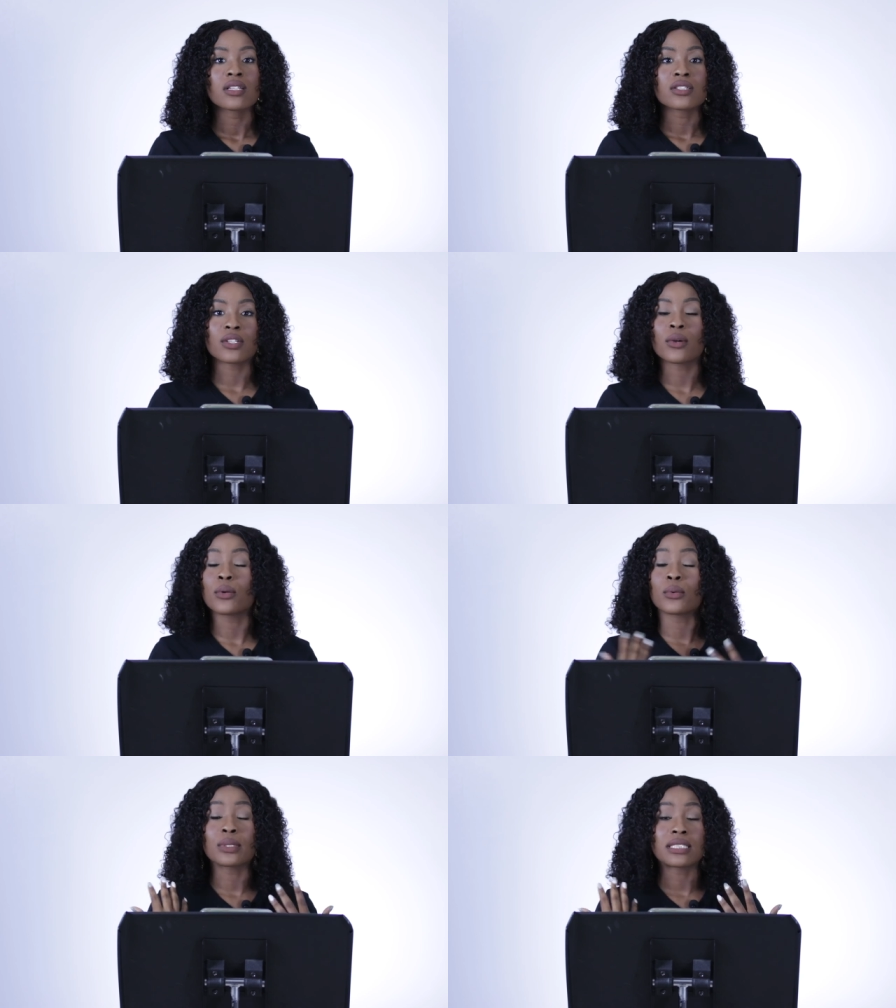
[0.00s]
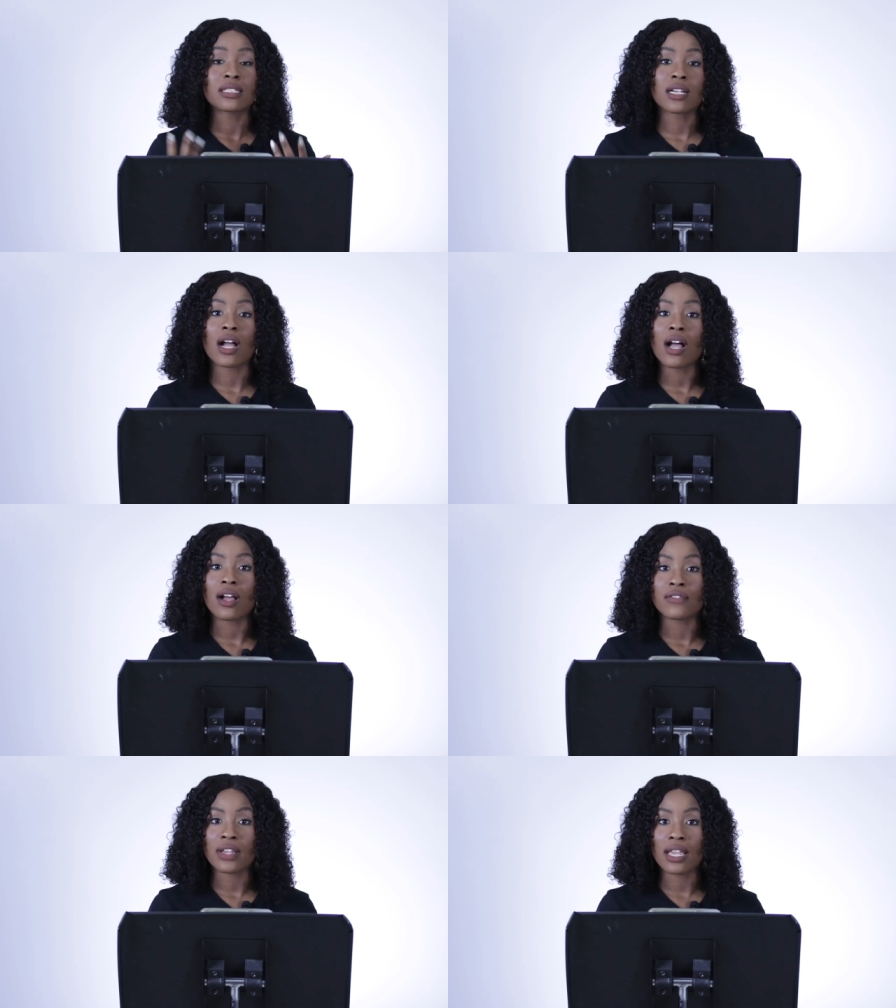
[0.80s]
So we took
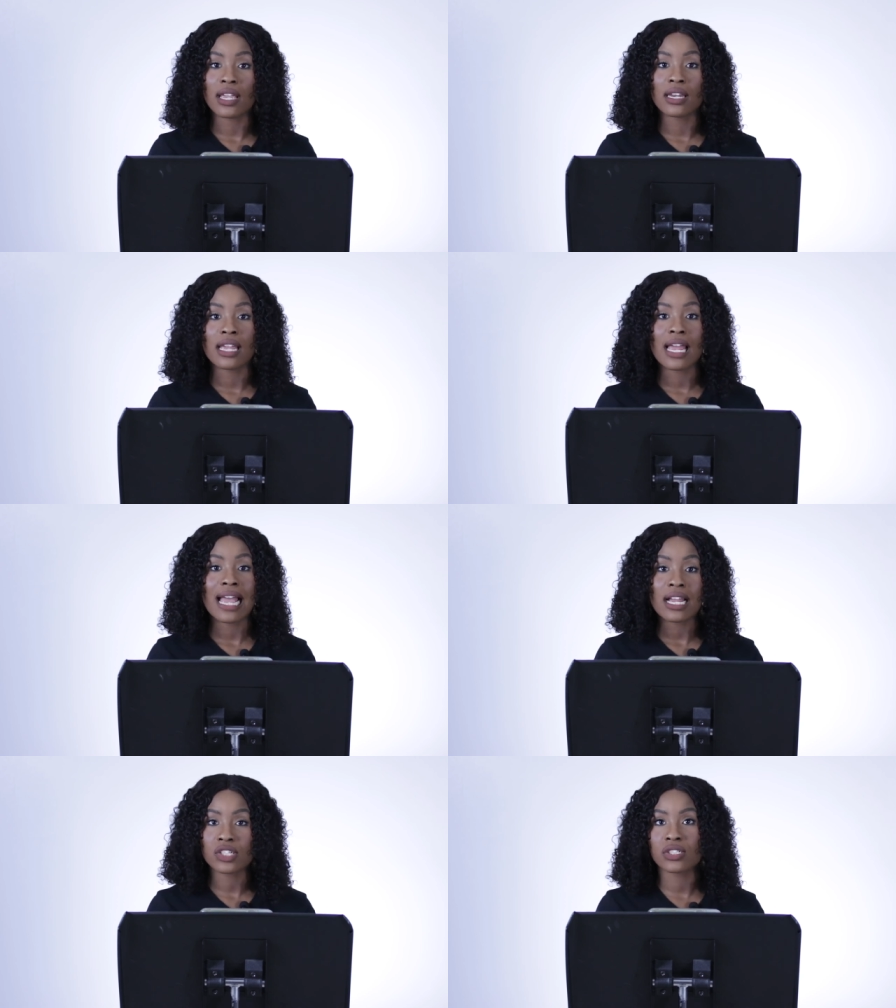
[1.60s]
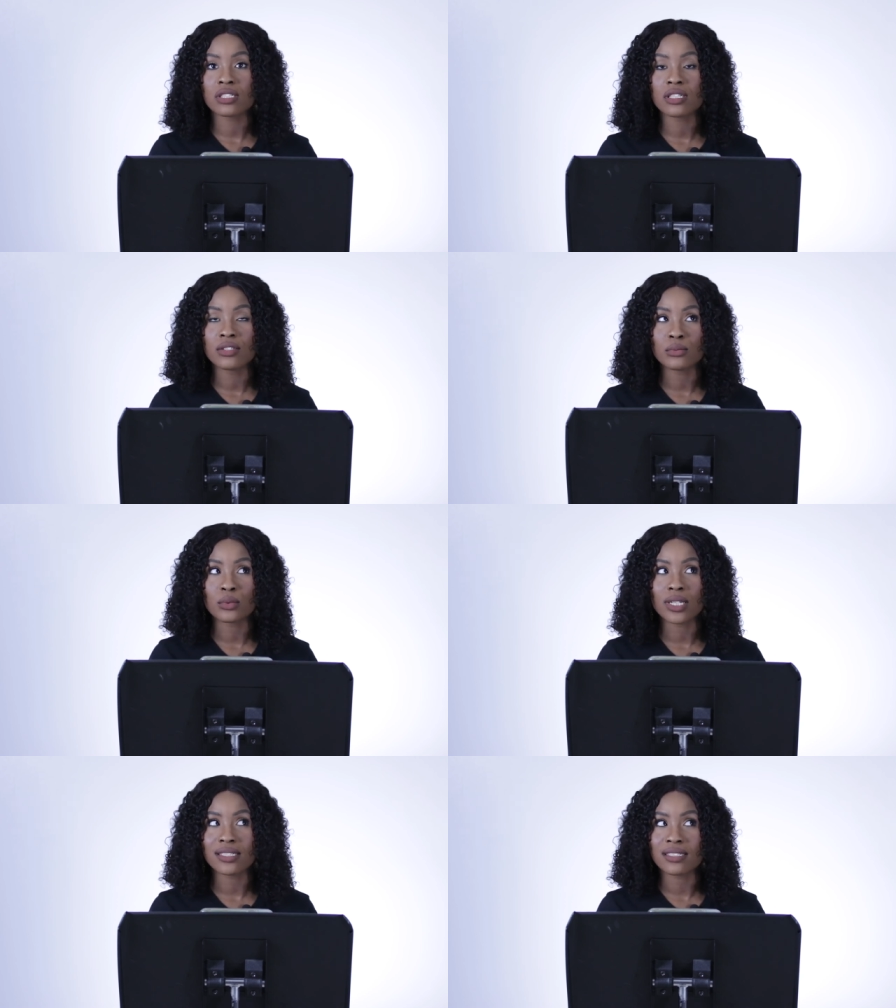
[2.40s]
off, and it actually
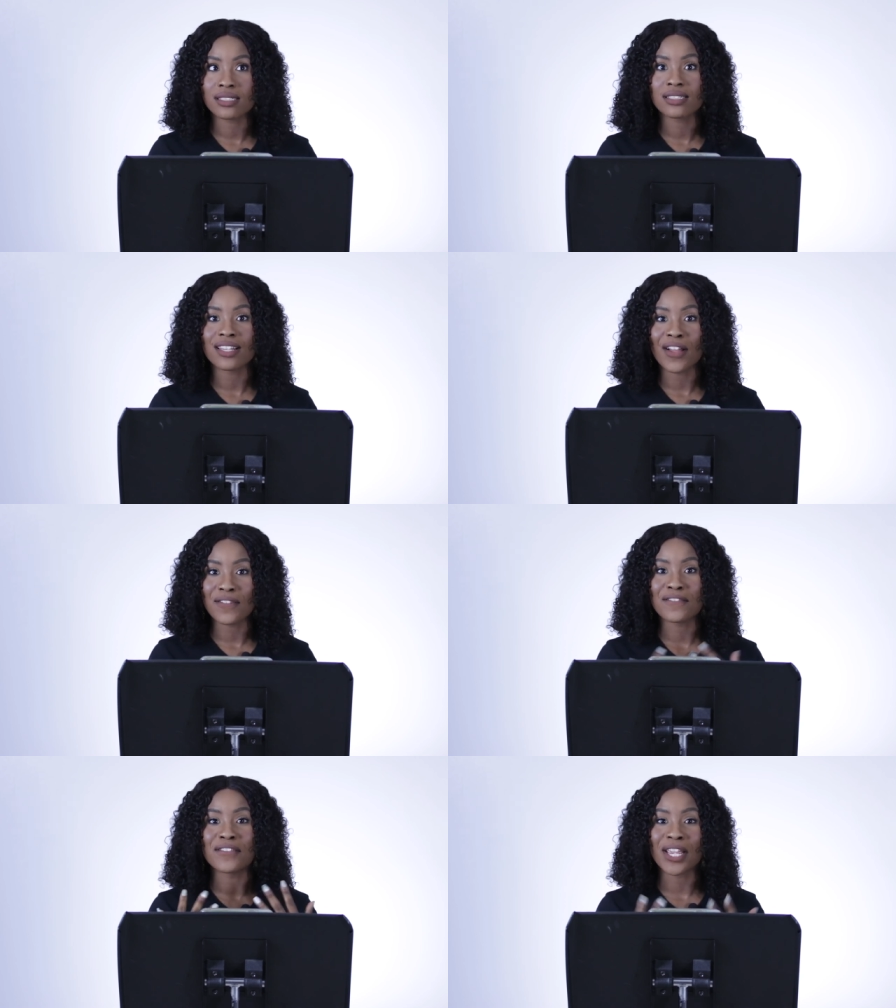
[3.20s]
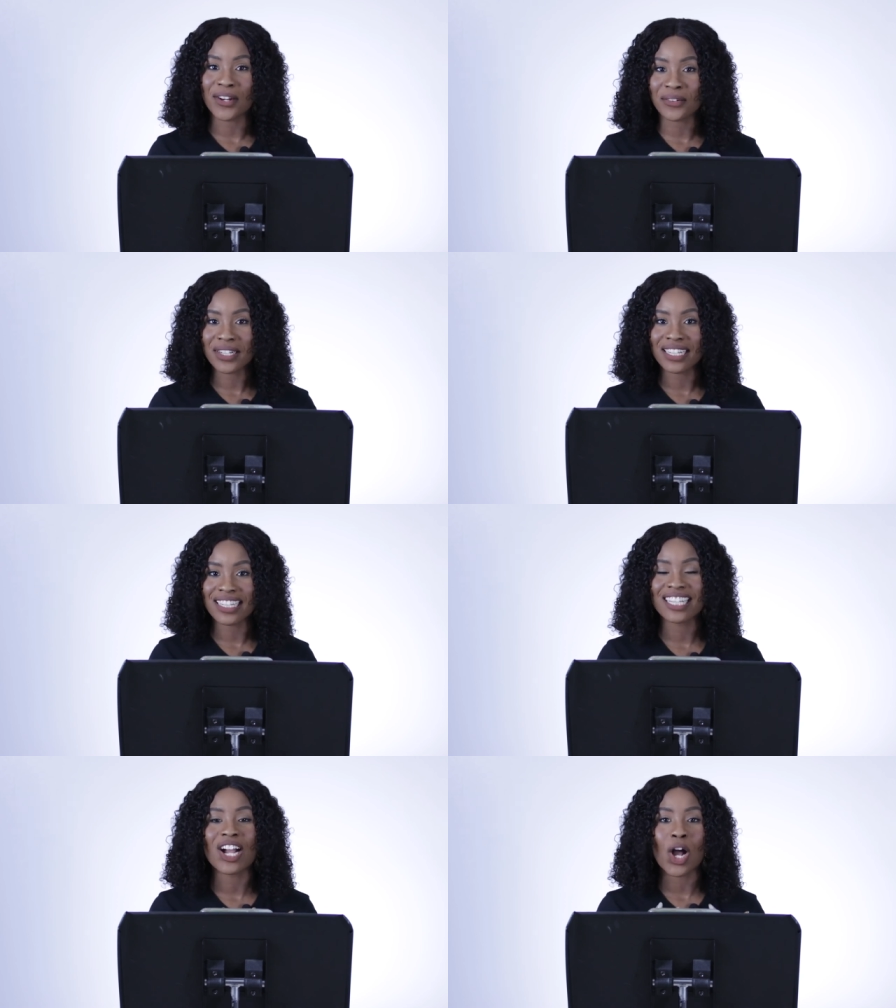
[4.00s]
was a
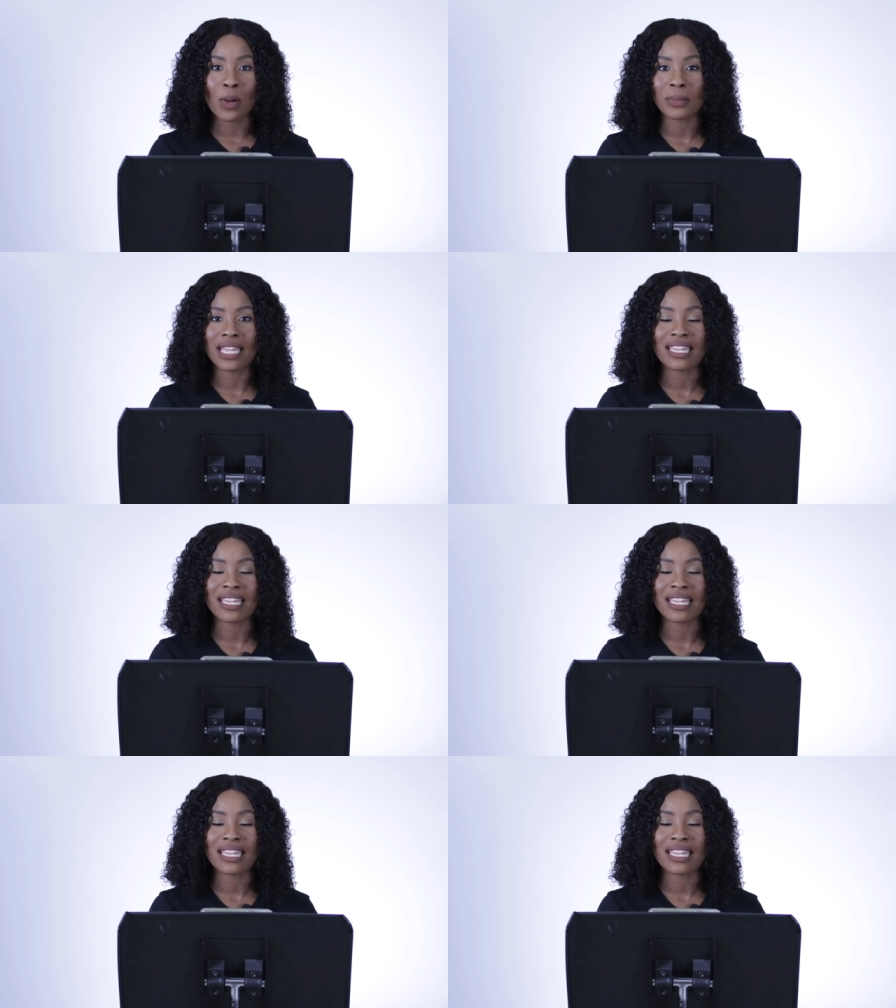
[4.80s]
very calming